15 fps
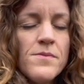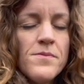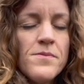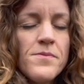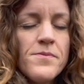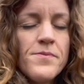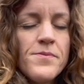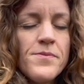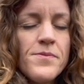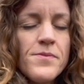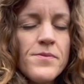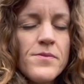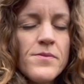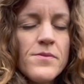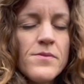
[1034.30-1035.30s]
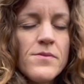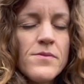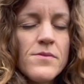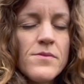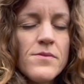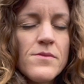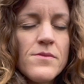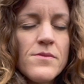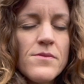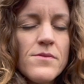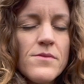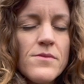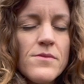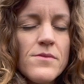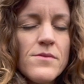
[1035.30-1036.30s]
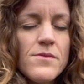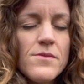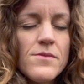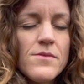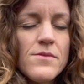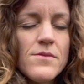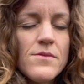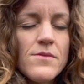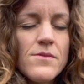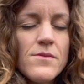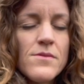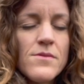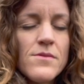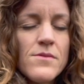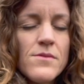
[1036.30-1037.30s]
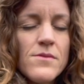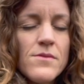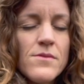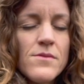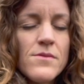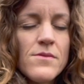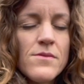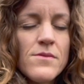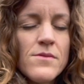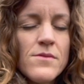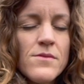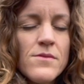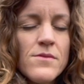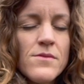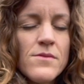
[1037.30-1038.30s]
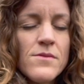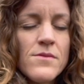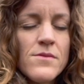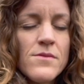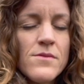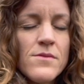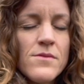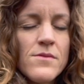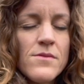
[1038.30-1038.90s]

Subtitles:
No one is speaking in this clip.